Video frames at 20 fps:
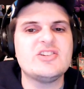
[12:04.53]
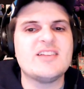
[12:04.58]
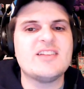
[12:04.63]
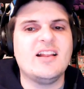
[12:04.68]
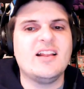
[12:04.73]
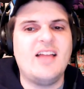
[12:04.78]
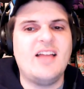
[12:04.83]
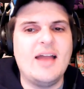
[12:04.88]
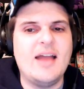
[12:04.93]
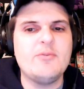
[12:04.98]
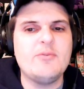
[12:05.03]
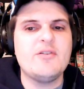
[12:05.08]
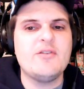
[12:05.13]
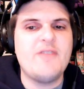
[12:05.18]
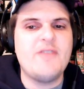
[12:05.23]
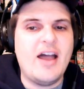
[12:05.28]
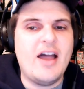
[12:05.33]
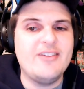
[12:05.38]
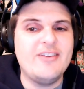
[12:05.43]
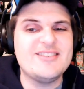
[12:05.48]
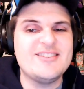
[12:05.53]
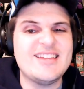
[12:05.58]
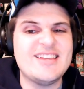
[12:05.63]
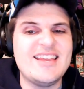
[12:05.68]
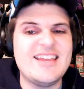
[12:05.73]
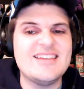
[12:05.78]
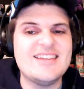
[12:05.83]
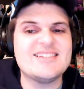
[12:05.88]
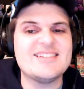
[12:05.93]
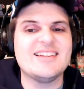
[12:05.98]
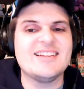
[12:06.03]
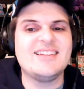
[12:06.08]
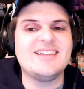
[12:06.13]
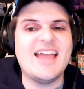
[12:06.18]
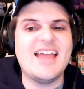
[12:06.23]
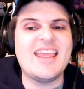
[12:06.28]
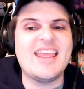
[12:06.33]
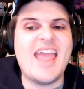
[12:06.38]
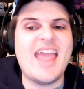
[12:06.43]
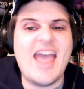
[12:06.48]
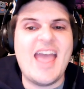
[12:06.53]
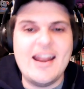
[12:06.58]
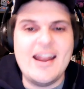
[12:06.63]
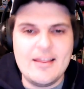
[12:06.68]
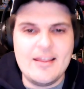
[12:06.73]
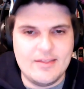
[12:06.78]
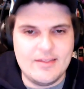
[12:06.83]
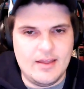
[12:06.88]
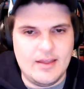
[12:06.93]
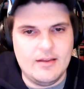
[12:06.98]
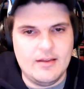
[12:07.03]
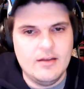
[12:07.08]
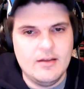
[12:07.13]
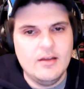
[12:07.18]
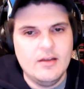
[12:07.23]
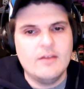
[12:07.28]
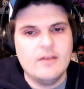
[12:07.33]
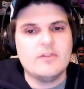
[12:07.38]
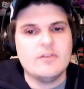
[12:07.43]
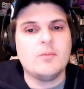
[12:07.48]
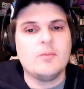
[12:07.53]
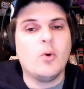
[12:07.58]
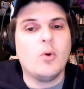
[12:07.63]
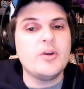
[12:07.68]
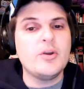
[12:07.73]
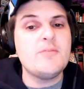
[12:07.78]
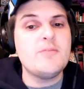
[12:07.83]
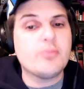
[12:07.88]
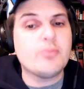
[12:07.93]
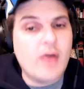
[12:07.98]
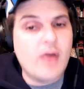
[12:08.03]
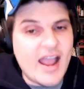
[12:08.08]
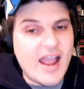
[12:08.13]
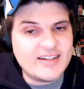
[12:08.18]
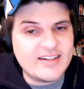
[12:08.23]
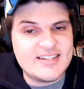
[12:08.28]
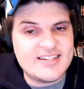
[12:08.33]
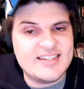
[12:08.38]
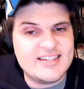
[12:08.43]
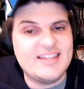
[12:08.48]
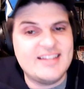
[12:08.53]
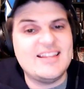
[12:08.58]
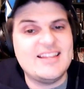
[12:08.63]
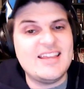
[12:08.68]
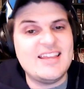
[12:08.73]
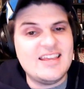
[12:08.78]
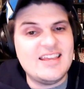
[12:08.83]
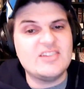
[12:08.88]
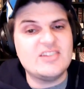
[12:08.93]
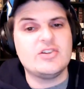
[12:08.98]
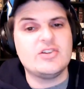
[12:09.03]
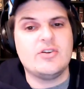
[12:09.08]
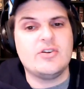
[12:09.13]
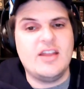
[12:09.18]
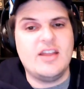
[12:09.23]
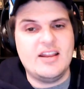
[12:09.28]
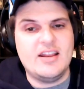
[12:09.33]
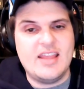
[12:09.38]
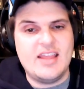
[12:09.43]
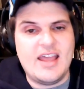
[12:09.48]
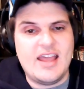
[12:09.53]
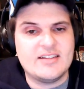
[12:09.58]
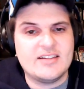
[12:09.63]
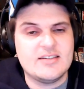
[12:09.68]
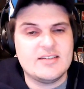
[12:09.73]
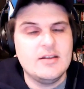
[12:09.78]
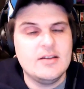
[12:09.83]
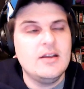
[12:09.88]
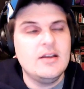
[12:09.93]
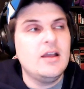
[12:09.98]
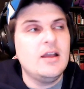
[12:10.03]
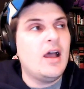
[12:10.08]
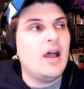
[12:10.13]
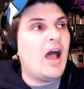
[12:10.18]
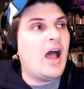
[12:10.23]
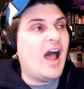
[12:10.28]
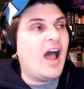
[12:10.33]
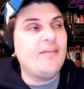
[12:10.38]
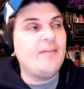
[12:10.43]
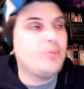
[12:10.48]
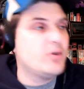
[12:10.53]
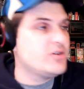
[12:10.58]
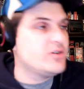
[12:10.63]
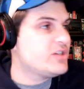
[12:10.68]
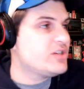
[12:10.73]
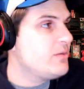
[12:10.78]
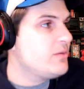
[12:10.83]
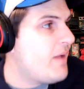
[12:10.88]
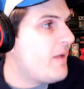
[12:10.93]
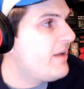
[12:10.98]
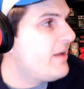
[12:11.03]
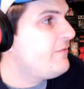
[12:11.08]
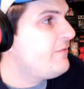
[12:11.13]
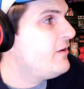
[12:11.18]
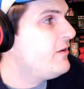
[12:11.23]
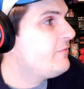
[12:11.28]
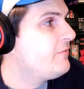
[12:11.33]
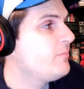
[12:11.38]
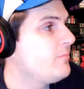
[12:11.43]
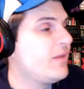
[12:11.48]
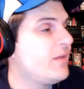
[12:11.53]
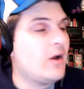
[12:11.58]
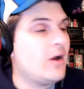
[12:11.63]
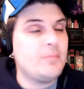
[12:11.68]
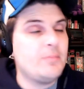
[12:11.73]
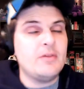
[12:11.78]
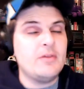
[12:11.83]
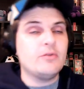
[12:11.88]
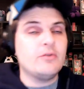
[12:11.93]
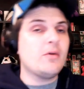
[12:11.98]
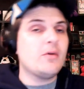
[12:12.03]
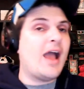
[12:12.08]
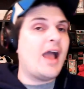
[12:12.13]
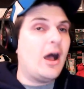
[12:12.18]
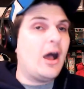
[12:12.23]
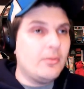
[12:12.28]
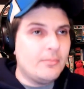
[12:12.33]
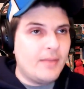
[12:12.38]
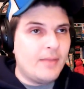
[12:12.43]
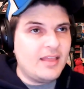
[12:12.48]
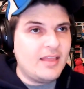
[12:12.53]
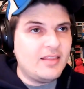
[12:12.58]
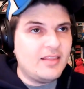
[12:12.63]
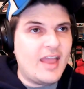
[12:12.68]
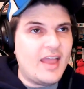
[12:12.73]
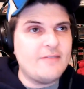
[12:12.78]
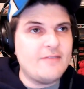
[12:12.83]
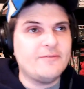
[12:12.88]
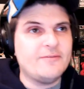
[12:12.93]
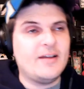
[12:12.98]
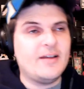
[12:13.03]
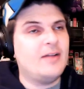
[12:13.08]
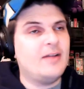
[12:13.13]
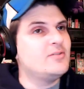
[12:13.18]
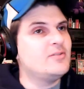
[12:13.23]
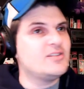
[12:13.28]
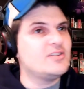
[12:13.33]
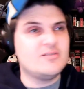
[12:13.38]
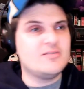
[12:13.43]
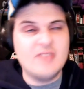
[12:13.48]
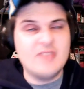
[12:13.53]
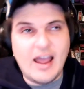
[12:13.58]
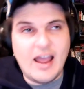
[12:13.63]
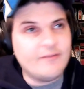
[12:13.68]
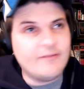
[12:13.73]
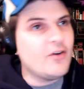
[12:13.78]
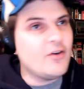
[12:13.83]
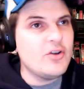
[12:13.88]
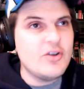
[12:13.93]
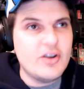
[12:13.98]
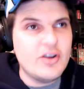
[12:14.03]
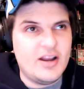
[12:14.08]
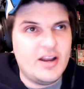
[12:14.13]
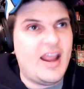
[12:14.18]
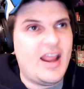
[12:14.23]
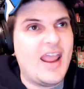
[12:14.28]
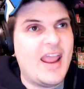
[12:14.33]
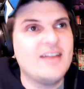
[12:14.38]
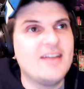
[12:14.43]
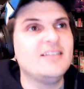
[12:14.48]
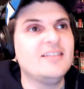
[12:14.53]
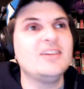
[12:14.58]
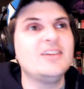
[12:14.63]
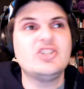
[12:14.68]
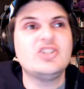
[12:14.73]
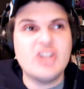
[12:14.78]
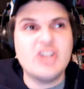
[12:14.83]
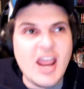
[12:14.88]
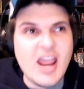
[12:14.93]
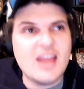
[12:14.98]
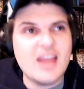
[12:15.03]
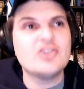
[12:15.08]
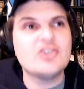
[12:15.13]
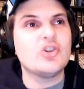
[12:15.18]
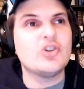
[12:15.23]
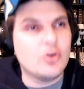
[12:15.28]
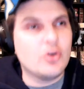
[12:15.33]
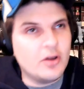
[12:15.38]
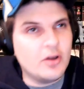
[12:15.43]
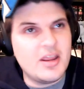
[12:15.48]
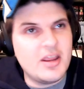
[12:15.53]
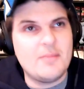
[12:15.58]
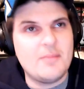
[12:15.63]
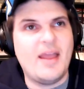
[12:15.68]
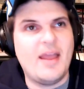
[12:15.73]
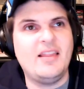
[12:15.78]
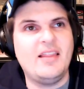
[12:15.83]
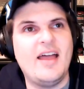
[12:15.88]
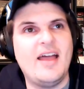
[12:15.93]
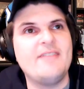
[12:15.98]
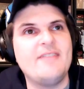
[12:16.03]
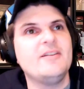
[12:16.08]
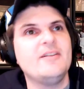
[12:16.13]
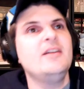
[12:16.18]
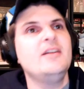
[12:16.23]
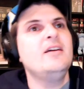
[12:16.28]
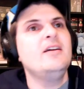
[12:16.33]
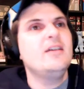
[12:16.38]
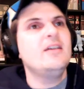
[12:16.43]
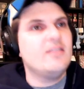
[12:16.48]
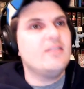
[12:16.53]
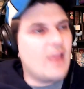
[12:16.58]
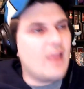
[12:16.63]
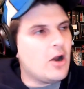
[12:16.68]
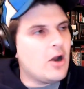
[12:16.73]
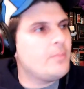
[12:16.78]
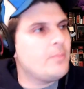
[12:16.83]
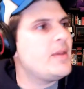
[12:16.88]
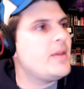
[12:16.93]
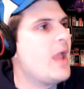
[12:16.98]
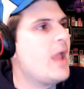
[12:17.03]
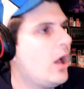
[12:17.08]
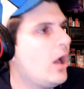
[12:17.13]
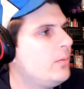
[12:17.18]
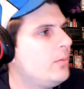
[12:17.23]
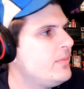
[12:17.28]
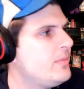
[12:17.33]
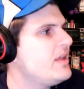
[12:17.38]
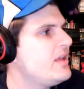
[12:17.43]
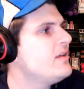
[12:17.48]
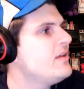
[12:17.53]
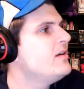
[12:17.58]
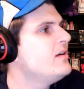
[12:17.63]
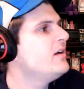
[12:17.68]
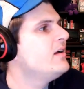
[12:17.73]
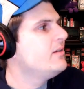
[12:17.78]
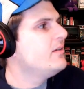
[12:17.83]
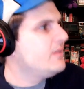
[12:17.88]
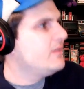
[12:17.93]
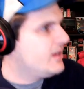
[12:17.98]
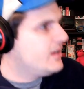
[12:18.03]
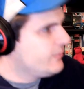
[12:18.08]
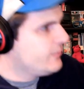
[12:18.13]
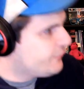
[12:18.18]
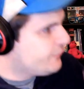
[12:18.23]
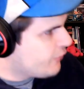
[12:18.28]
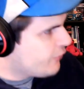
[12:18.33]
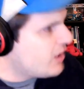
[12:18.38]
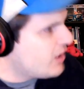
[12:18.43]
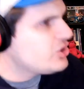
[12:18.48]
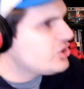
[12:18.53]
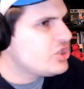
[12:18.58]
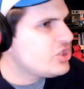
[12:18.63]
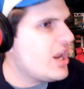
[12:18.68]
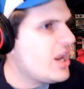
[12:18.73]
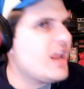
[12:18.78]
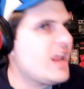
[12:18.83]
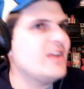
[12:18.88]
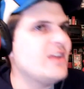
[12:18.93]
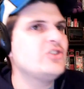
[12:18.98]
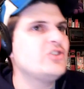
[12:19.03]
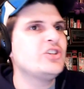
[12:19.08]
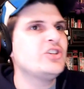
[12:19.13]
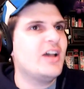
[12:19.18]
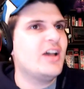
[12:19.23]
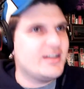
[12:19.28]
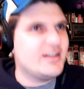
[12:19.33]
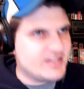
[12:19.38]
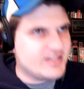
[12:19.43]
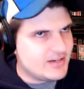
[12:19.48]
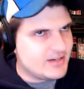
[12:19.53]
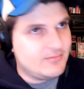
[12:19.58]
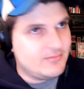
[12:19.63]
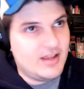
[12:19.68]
that align with your values is like anything. The more you practice it, the easier it gets. I personally benefited from therapy throughout my life. I was not very good at handling change early in my life Therapy helped me confront change, att